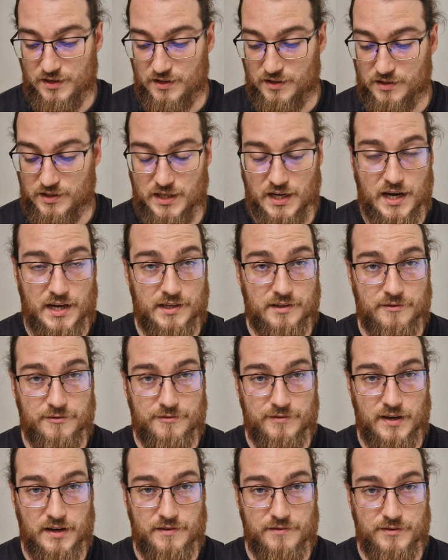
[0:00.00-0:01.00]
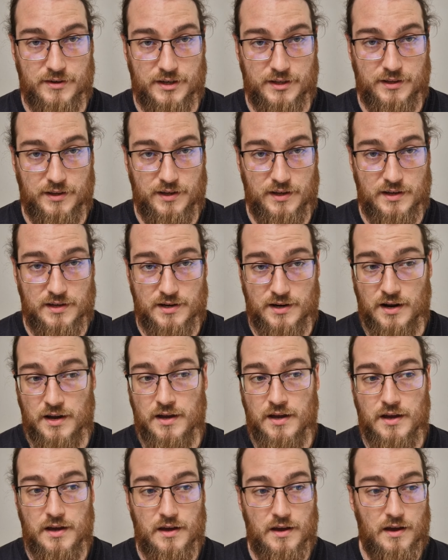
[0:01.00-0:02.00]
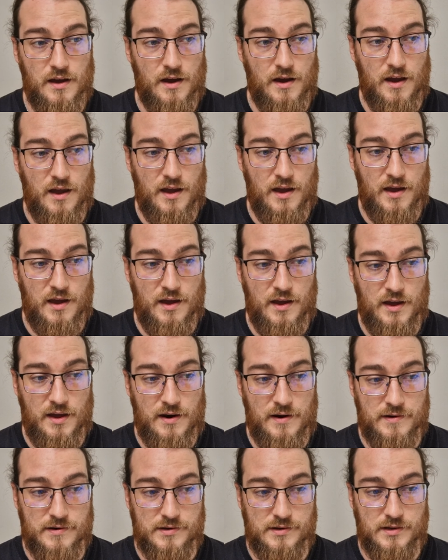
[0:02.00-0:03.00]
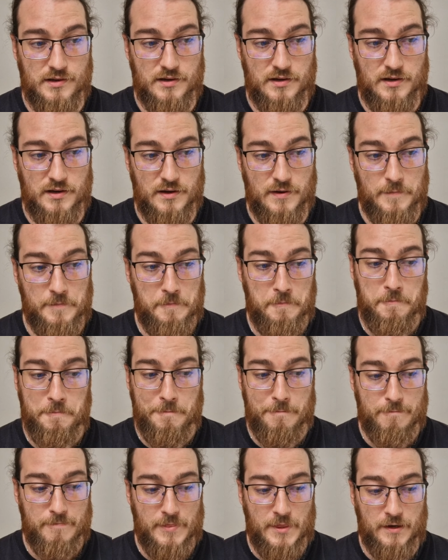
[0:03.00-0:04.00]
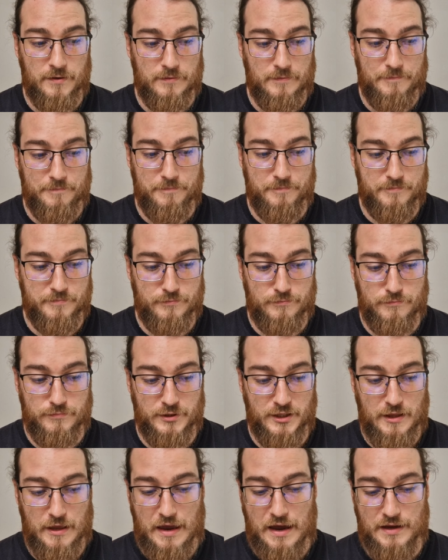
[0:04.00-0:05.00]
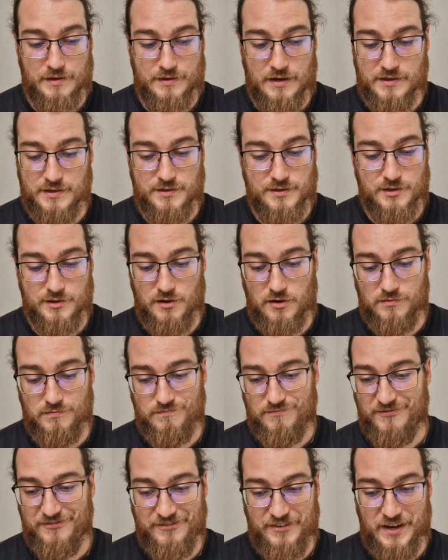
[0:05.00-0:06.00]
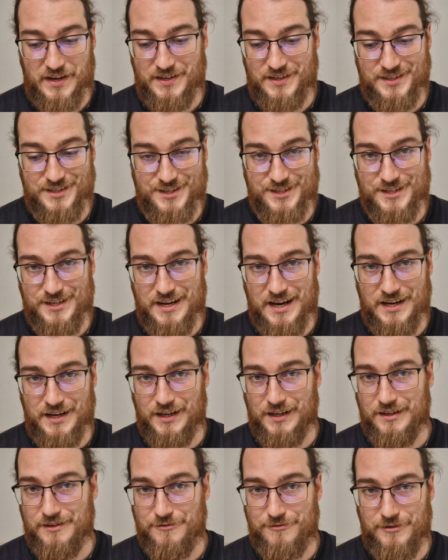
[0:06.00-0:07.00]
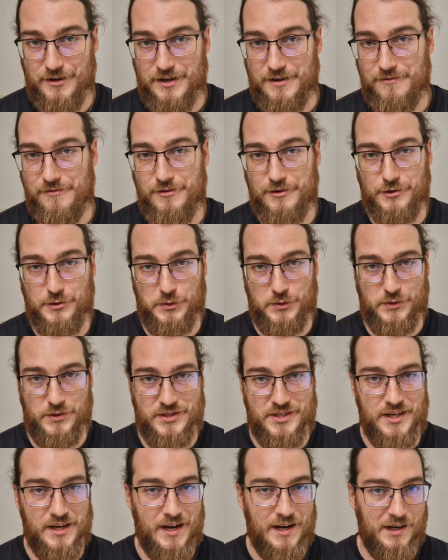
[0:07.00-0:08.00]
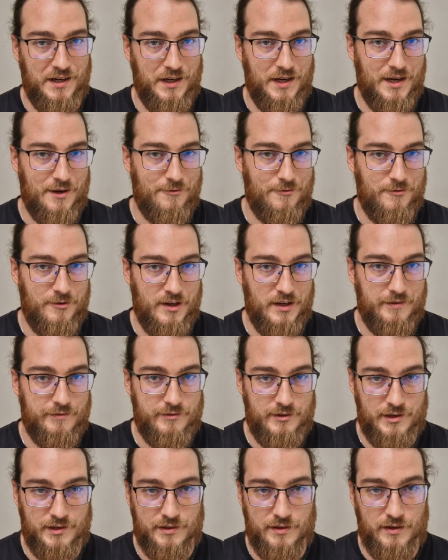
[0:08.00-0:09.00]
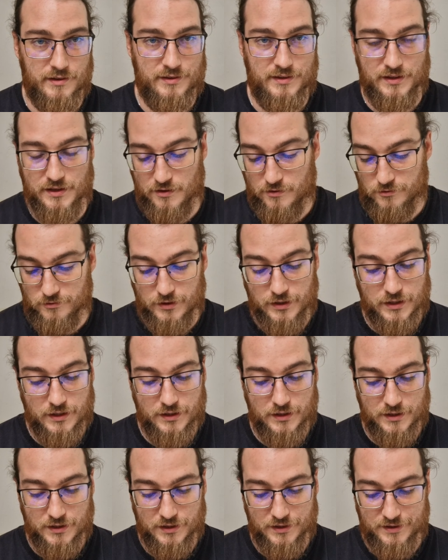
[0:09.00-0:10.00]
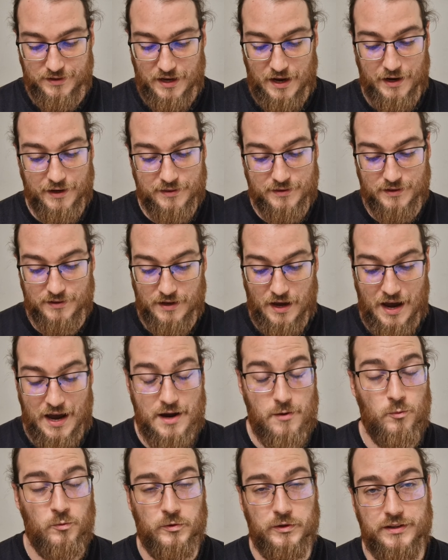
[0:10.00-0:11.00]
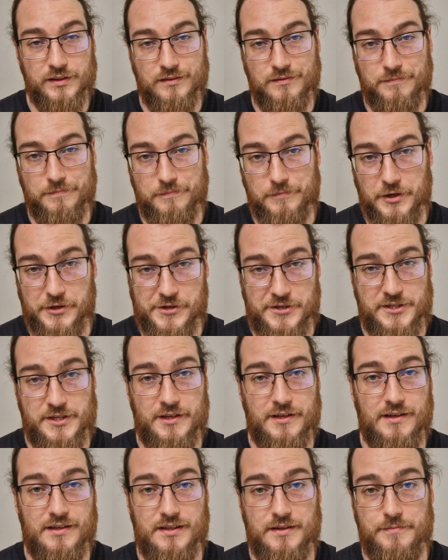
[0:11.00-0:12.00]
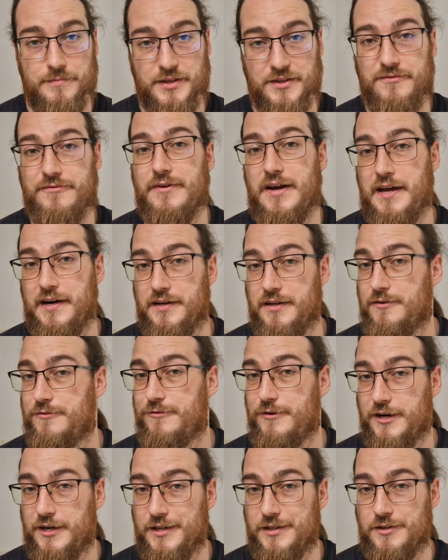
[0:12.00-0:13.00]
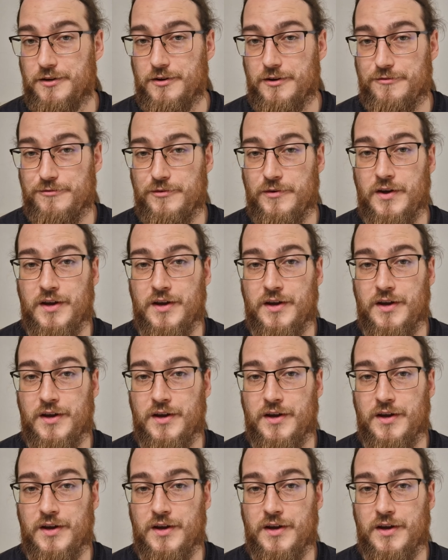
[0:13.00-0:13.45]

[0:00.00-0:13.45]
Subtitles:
kind of favored here. And but yeah, that's very slightly favored or slightly unfavored. The only deck that I would personally be very afraid of,